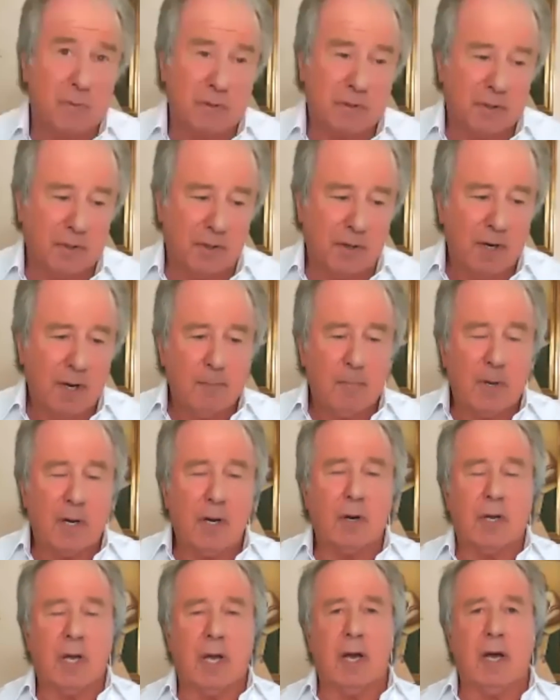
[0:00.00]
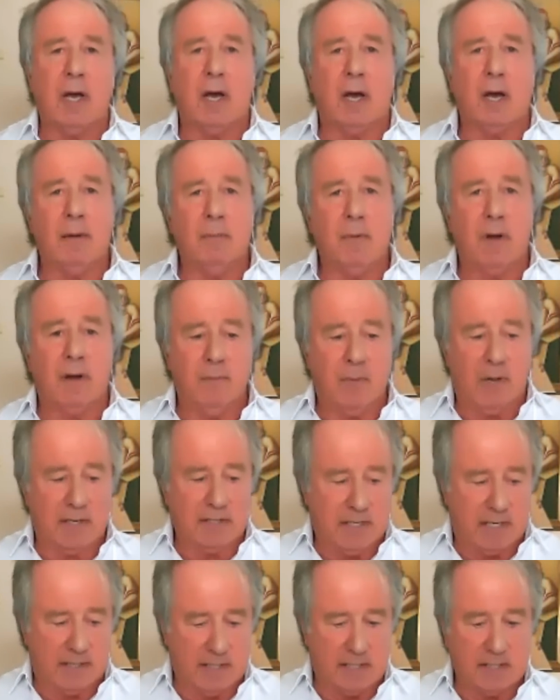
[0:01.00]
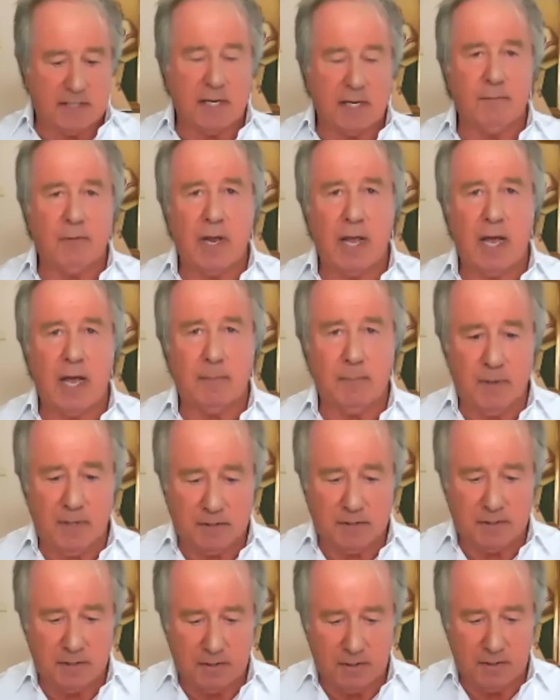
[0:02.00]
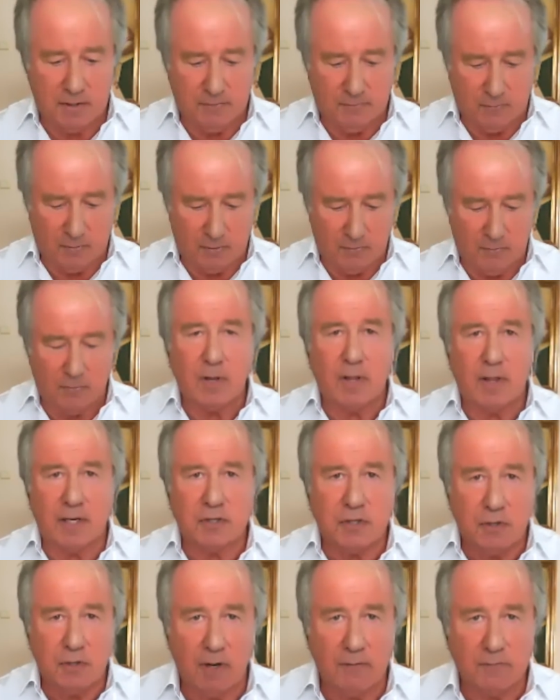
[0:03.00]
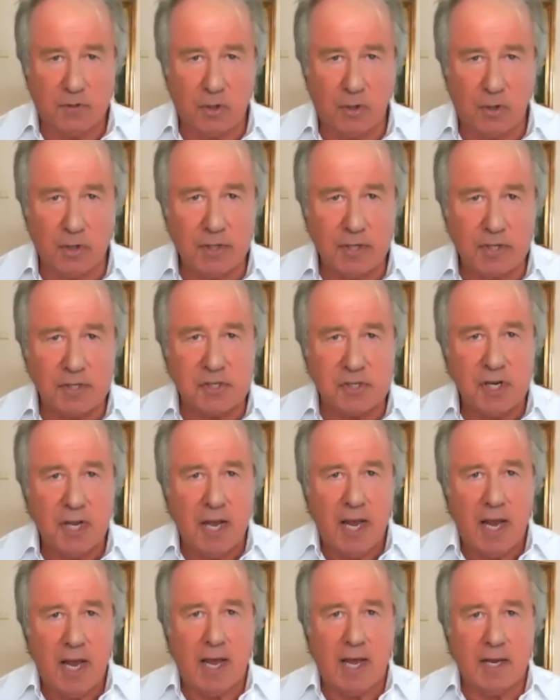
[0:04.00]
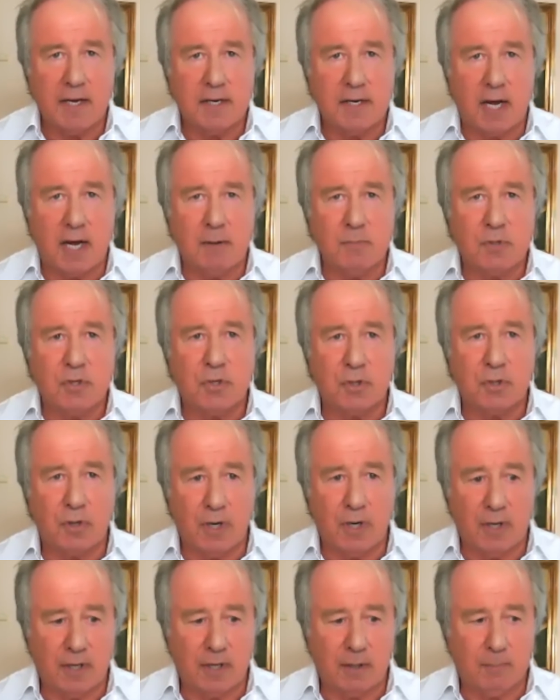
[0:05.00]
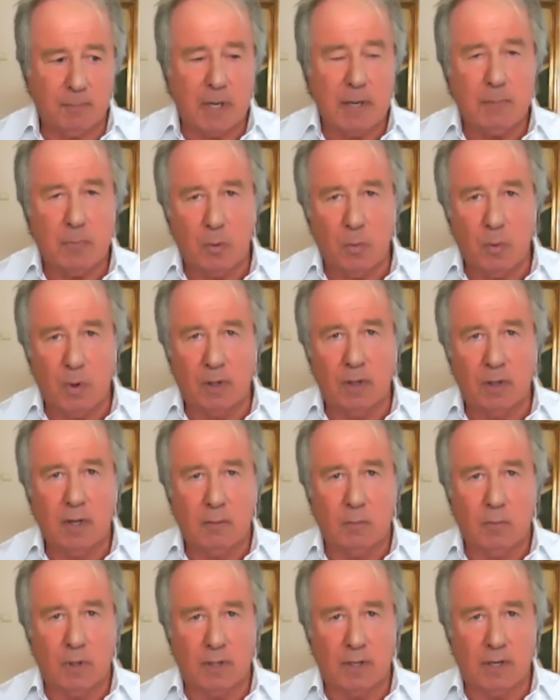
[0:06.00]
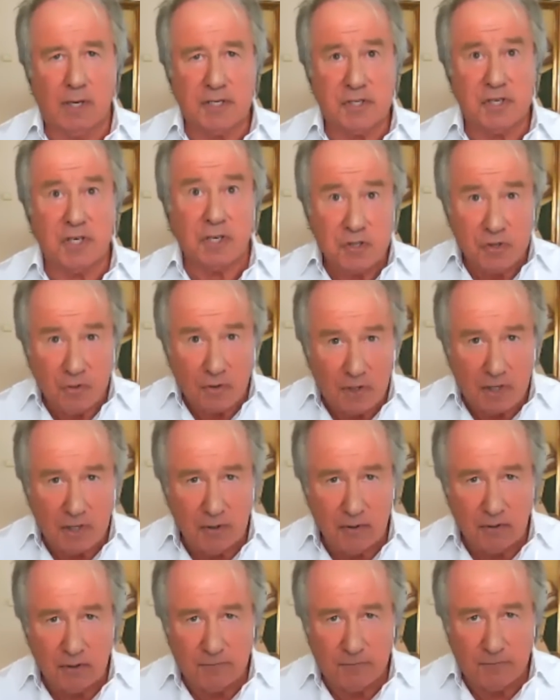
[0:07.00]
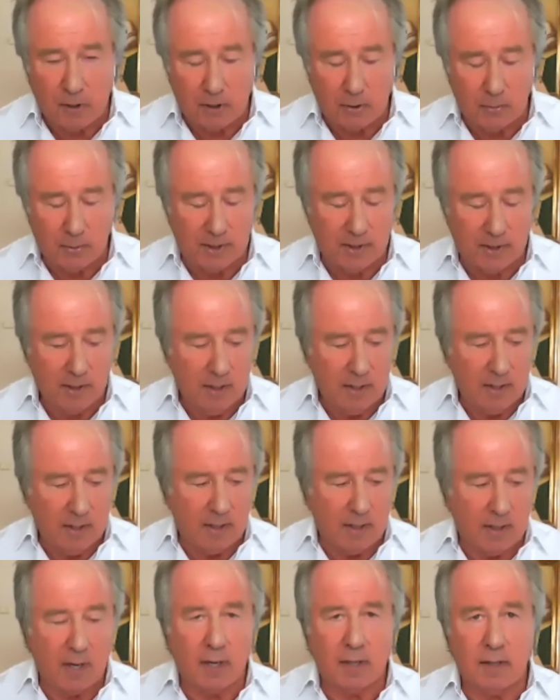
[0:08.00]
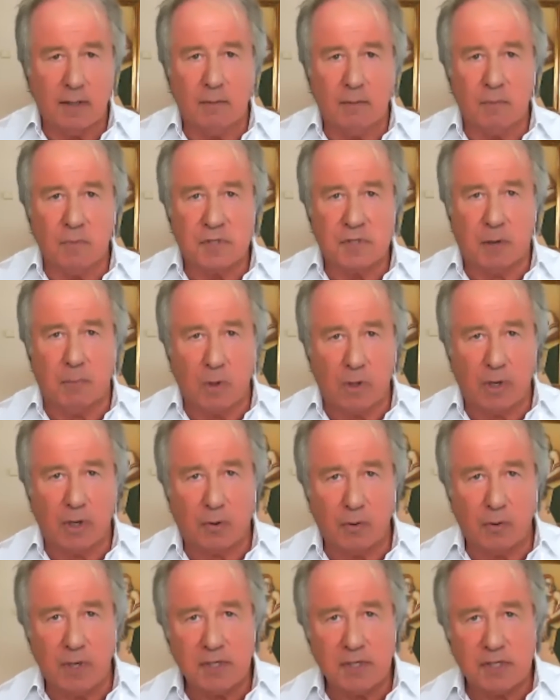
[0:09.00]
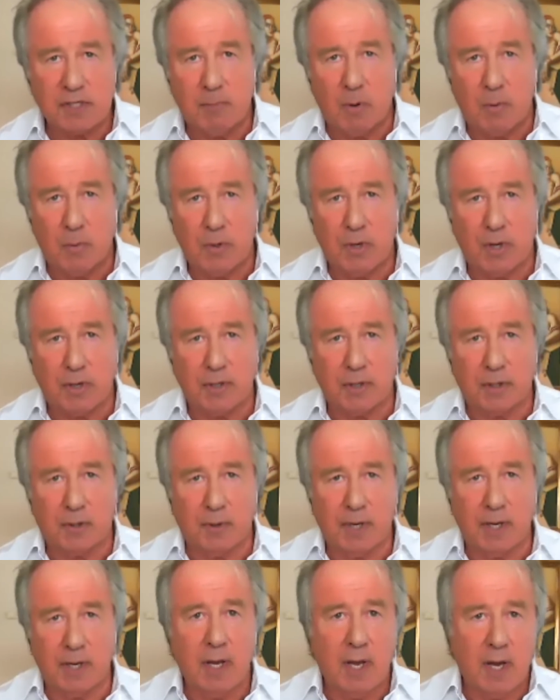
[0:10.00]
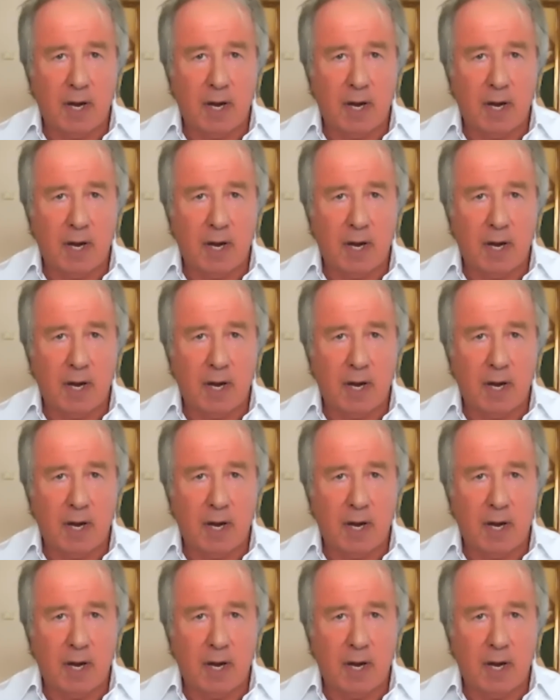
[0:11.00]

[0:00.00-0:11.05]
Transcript: for sure. But look, I'm as I say, I'm very happy that you have joined us, and I'm sure a lot of people will listen because you've got a huge following, and some will agree, some will not agree.